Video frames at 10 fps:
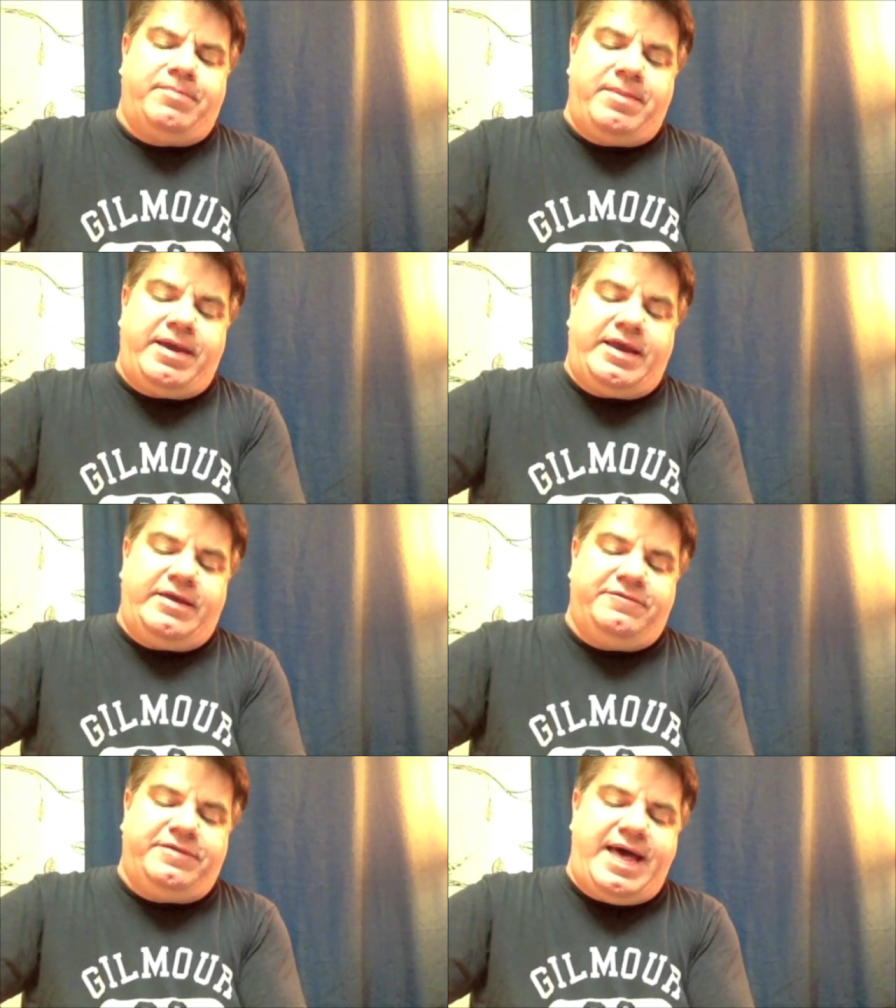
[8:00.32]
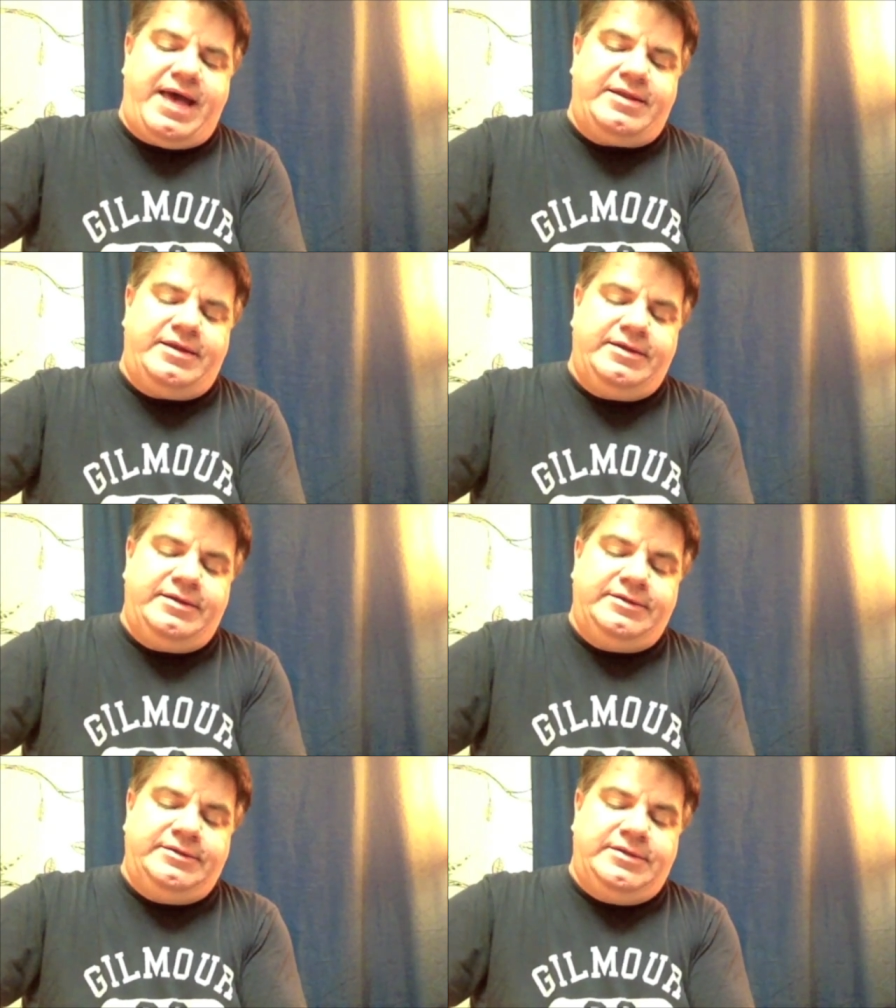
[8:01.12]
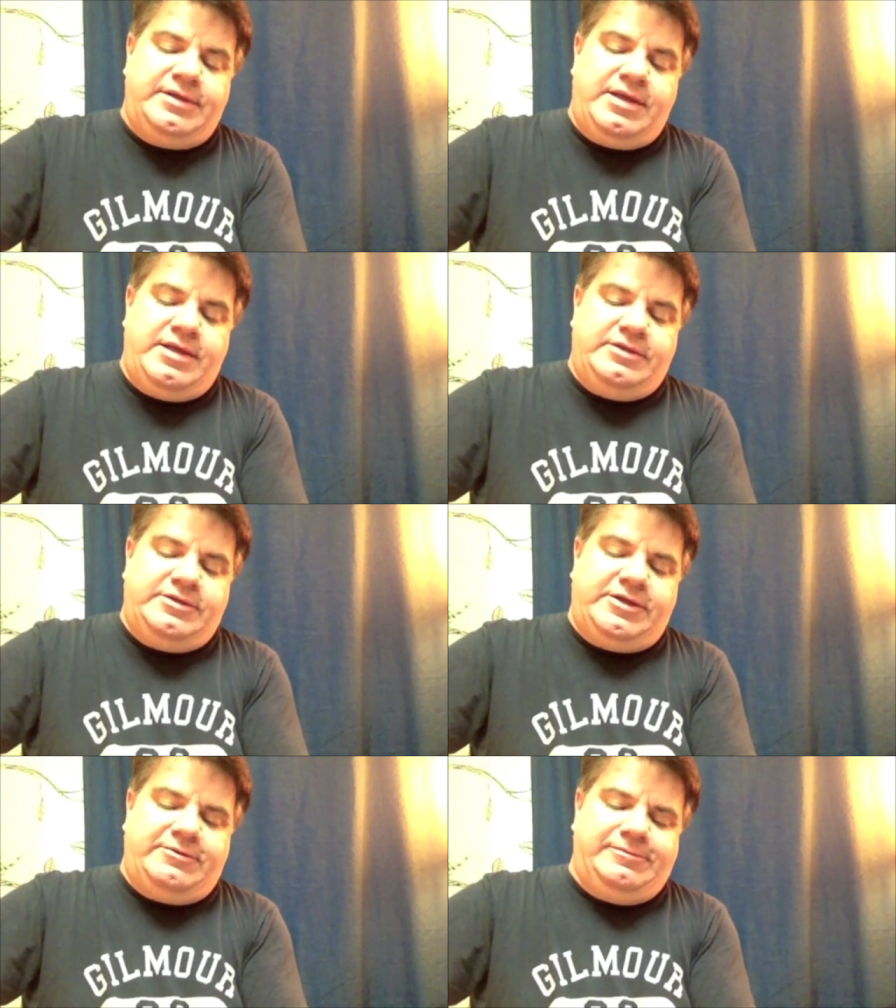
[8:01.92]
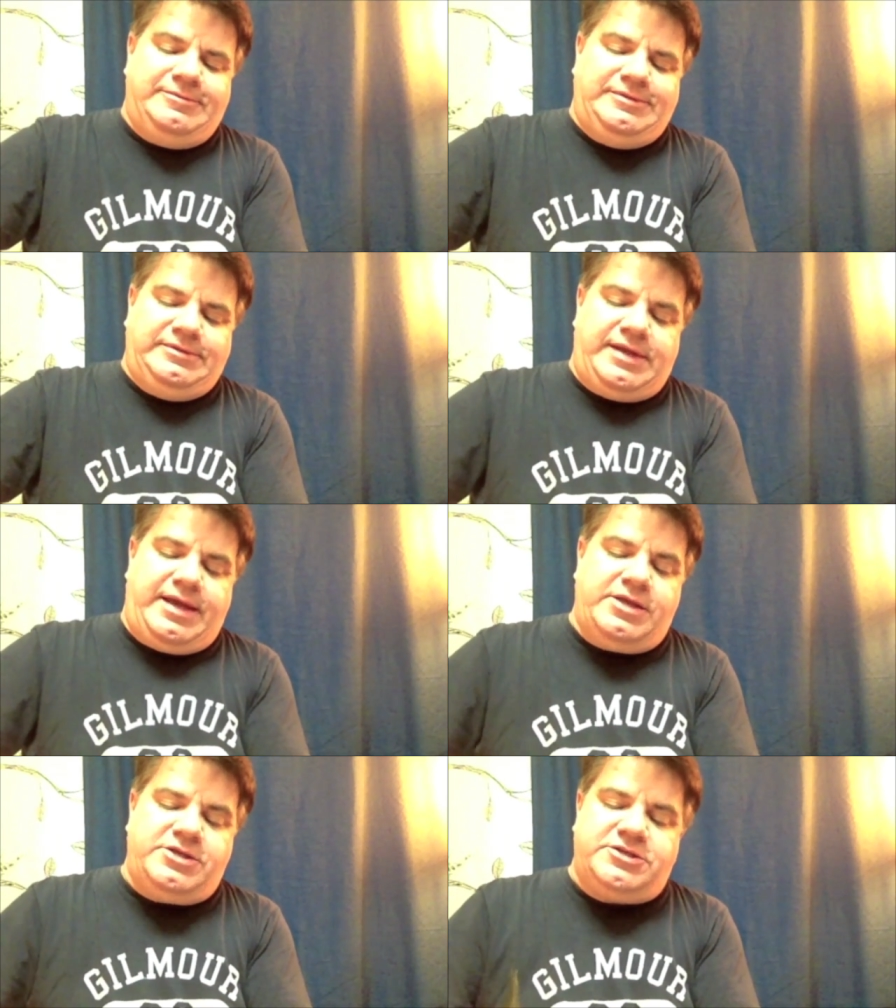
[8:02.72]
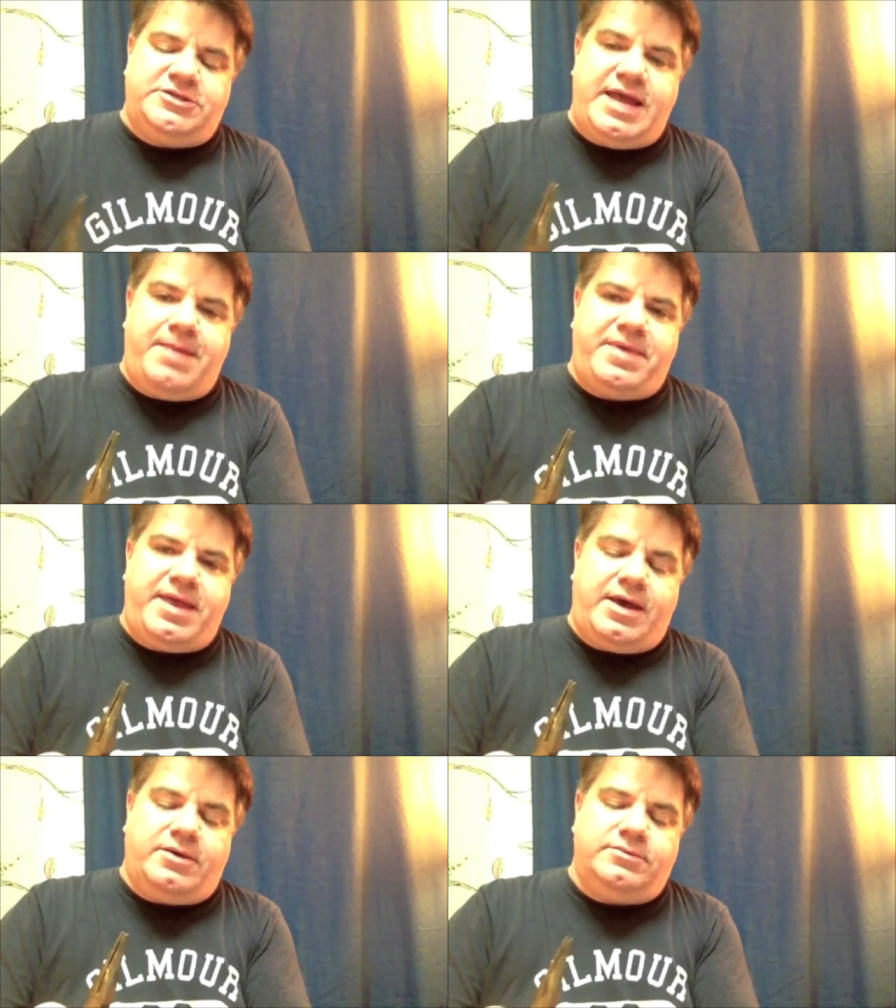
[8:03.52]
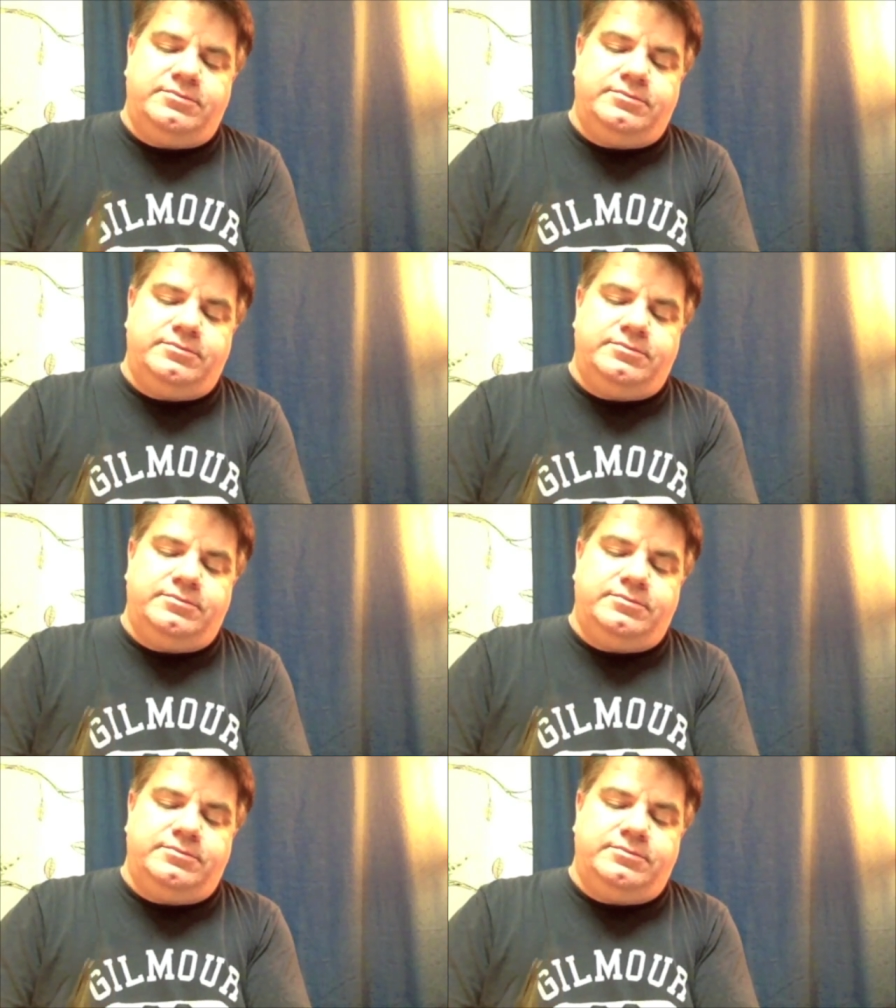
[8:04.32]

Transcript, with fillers: by making it flat. So I can just snap that out